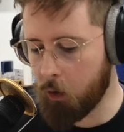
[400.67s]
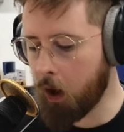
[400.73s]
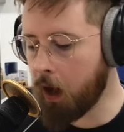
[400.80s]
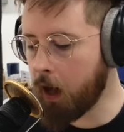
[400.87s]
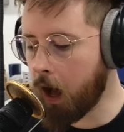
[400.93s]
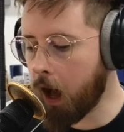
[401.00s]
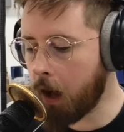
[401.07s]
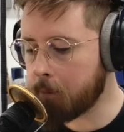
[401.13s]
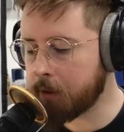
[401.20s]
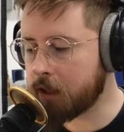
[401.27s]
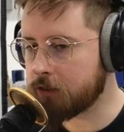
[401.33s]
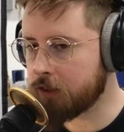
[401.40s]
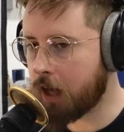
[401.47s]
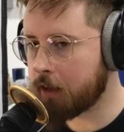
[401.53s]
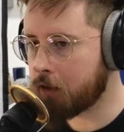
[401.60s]
I, I
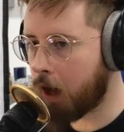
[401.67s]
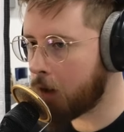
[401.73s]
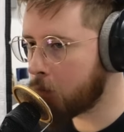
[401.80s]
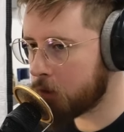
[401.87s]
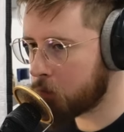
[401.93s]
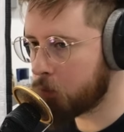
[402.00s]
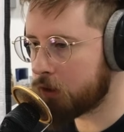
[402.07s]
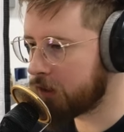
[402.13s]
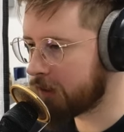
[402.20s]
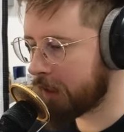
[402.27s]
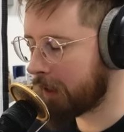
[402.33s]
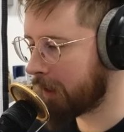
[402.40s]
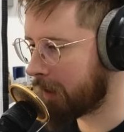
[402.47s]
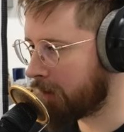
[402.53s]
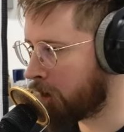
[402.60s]
because I I would wouldn't
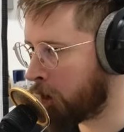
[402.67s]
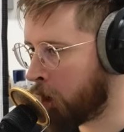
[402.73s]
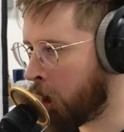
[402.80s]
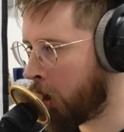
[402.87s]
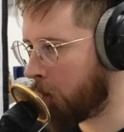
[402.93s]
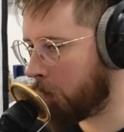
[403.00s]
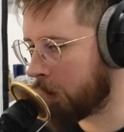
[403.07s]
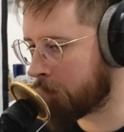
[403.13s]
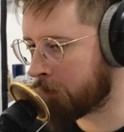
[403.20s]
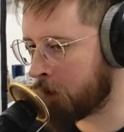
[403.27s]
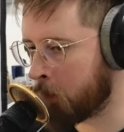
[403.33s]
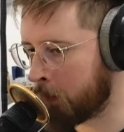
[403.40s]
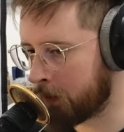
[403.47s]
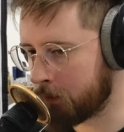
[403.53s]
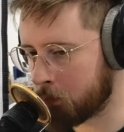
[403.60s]
taken the no, even
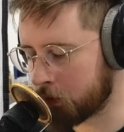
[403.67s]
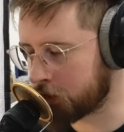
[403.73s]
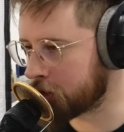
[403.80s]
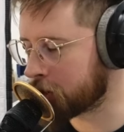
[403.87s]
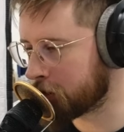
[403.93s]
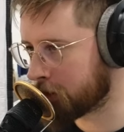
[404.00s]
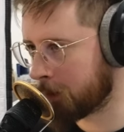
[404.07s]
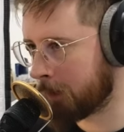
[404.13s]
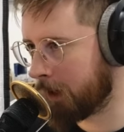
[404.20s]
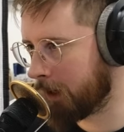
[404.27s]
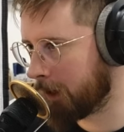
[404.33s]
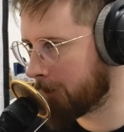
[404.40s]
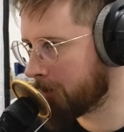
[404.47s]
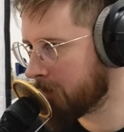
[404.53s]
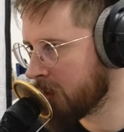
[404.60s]
though I wasn't yeah, sure about I
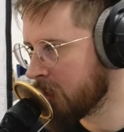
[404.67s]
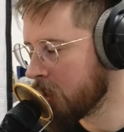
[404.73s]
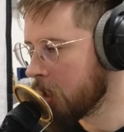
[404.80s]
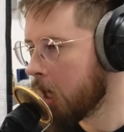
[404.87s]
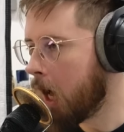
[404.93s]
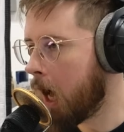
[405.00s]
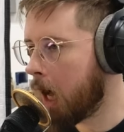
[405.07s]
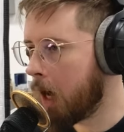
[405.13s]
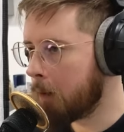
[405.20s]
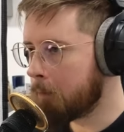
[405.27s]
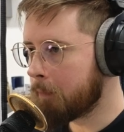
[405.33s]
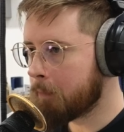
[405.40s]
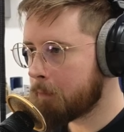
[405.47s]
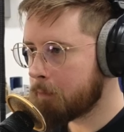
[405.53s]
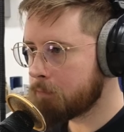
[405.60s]
know. it. I know.
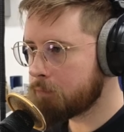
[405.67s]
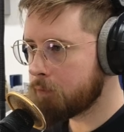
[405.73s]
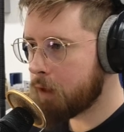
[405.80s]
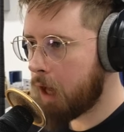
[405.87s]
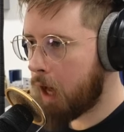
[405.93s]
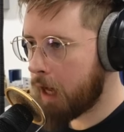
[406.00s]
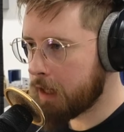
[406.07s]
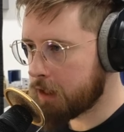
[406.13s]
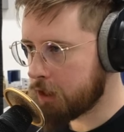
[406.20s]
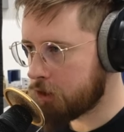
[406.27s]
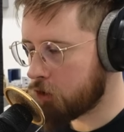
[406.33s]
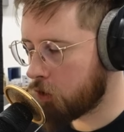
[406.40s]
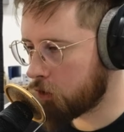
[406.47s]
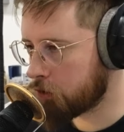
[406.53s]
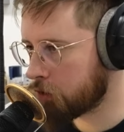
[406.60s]
Um, I did
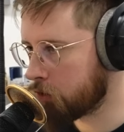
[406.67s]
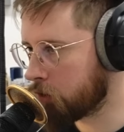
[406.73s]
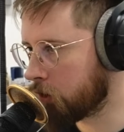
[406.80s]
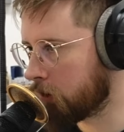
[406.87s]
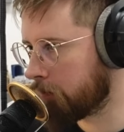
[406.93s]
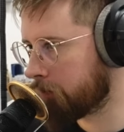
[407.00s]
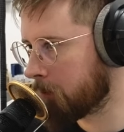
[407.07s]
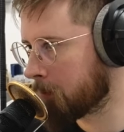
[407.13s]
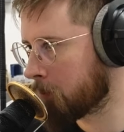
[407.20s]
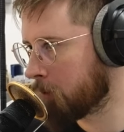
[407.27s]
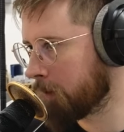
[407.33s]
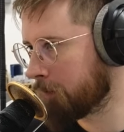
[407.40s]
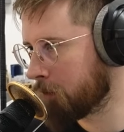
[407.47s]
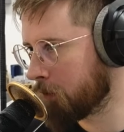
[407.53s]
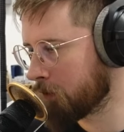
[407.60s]
not score for
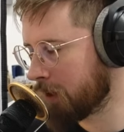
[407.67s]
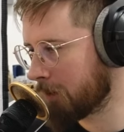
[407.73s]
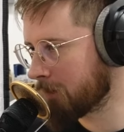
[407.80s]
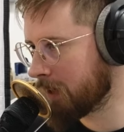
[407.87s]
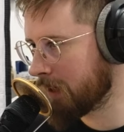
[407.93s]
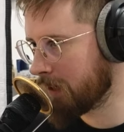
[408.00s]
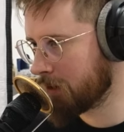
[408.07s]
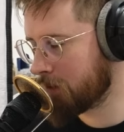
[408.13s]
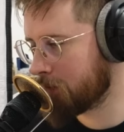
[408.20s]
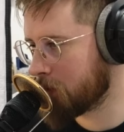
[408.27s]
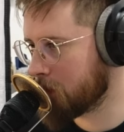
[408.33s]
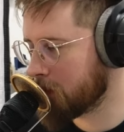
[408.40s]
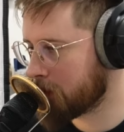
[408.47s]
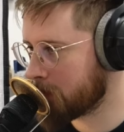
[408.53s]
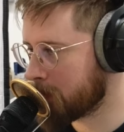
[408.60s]
peripherals update of
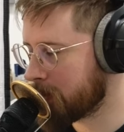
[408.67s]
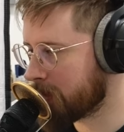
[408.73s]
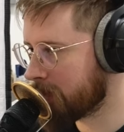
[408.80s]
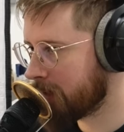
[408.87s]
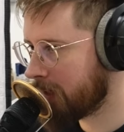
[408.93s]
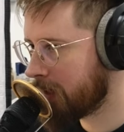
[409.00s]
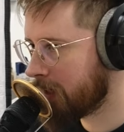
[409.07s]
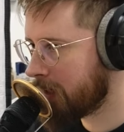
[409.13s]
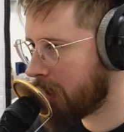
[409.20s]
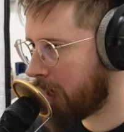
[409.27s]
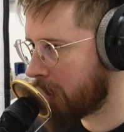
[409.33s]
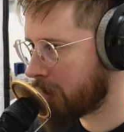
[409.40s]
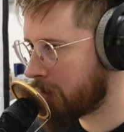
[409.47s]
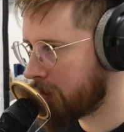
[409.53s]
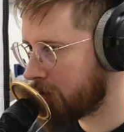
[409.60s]
USB C. Nope.
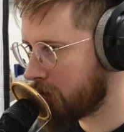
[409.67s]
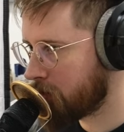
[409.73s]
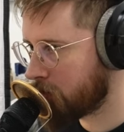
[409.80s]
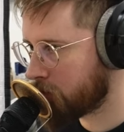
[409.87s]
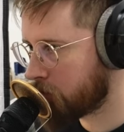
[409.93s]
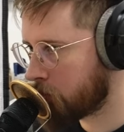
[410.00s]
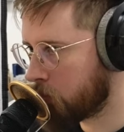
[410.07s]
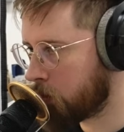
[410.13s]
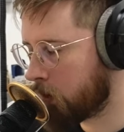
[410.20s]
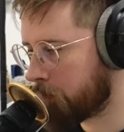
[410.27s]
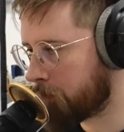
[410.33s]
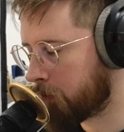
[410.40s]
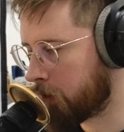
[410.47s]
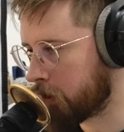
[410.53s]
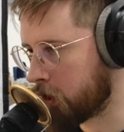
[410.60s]
I did not score
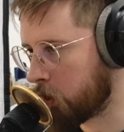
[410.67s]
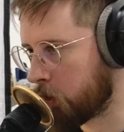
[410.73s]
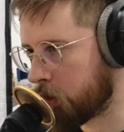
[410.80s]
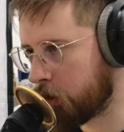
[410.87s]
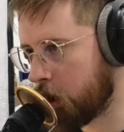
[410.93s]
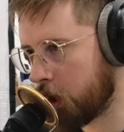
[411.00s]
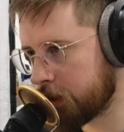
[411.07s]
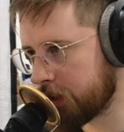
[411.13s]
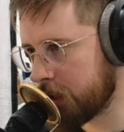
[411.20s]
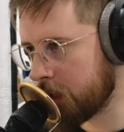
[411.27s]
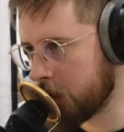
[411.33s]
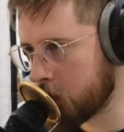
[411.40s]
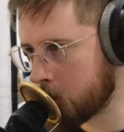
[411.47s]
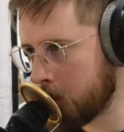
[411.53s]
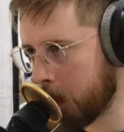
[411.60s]
for a new 13
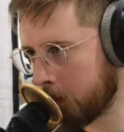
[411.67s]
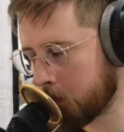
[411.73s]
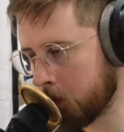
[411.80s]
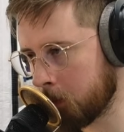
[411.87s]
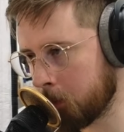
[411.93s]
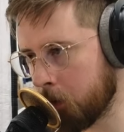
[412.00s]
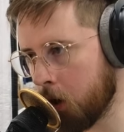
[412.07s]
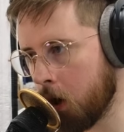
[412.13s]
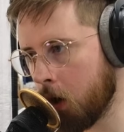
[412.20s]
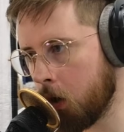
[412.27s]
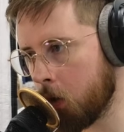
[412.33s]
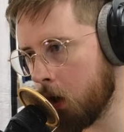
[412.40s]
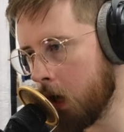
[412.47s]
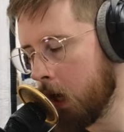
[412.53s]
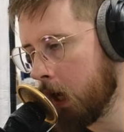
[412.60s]
inch MacBook
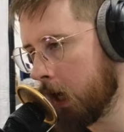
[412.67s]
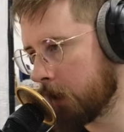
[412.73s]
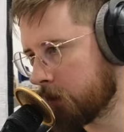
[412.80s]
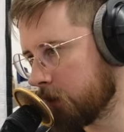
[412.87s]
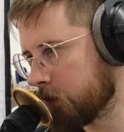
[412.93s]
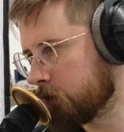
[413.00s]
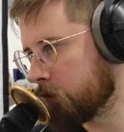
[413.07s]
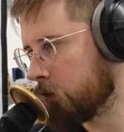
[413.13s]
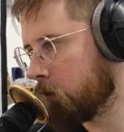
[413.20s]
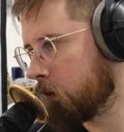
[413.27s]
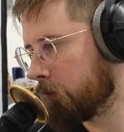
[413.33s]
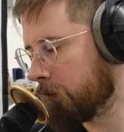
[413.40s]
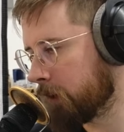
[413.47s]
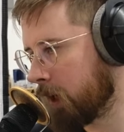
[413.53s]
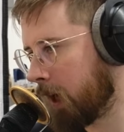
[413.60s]
Pro. I did
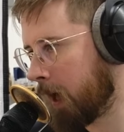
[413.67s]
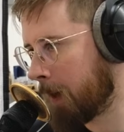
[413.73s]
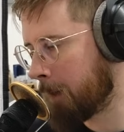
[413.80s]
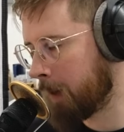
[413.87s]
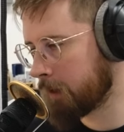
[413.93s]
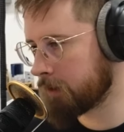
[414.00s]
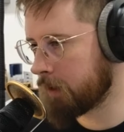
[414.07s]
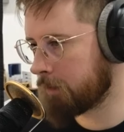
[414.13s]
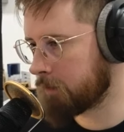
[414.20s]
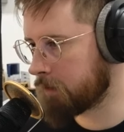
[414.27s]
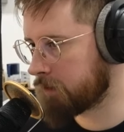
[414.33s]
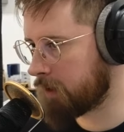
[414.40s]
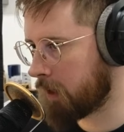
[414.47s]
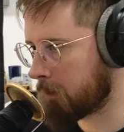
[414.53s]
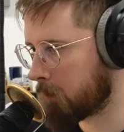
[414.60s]
score for the iMacs have the
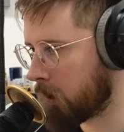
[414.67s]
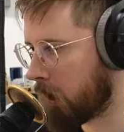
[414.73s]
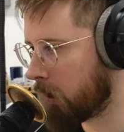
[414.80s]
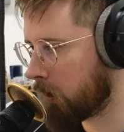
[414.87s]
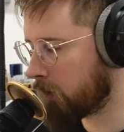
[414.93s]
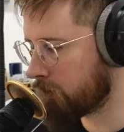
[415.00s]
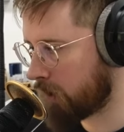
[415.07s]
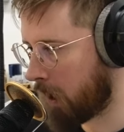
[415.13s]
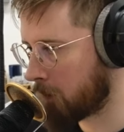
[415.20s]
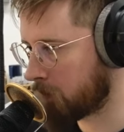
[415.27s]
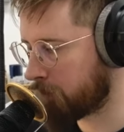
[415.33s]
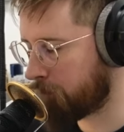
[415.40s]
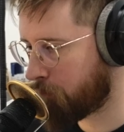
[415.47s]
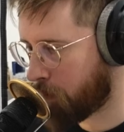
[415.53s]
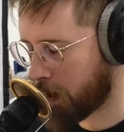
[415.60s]
same colors. I
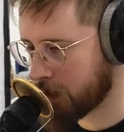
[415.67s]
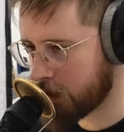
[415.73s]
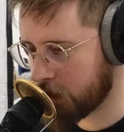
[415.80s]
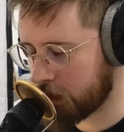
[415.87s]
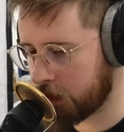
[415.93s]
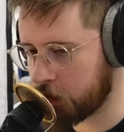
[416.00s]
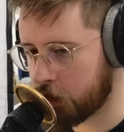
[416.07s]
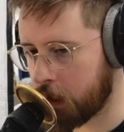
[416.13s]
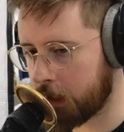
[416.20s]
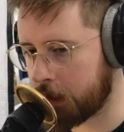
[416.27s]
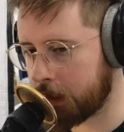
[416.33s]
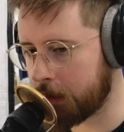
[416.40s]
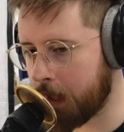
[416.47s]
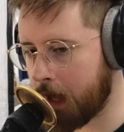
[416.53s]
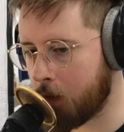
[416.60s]
was frantically yeah.
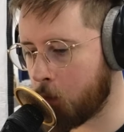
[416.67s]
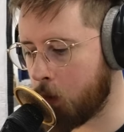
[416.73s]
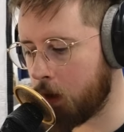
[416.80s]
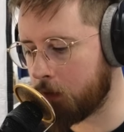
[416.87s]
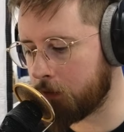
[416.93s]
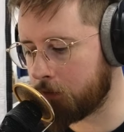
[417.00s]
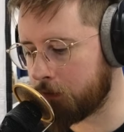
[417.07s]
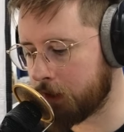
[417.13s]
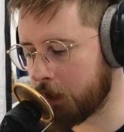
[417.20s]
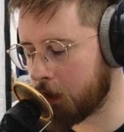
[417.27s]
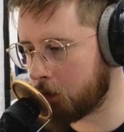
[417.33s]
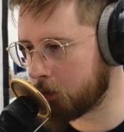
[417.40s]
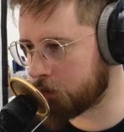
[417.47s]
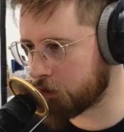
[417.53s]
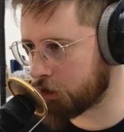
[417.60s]
checking that while the
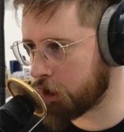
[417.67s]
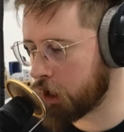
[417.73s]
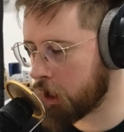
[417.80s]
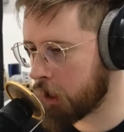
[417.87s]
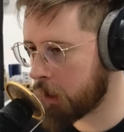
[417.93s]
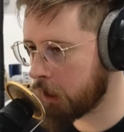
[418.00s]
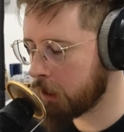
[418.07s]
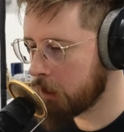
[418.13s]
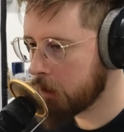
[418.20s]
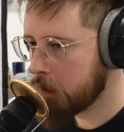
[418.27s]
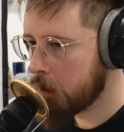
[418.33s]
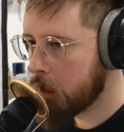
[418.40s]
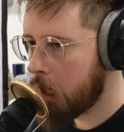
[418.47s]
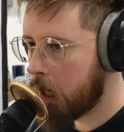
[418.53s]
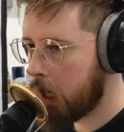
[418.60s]
video was occurring.
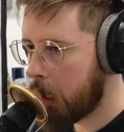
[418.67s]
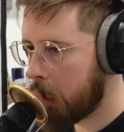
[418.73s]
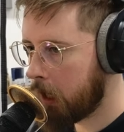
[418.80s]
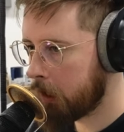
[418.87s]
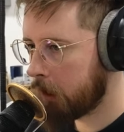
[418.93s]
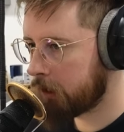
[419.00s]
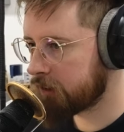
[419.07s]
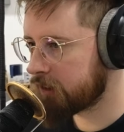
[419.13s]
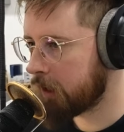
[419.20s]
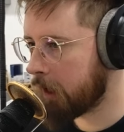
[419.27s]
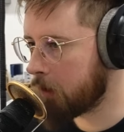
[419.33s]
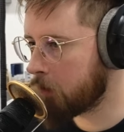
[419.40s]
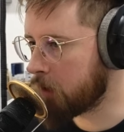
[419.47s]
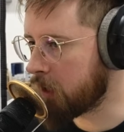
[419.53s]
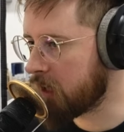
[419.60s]
Yeah. Uh, last
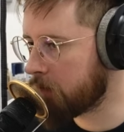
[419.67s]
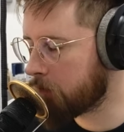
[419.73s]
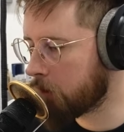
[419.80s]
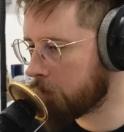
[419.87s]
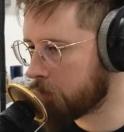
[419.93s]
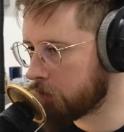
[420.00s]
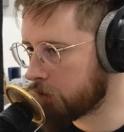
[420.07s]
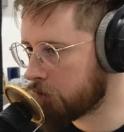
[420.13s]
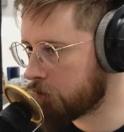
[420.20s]
night, neither of us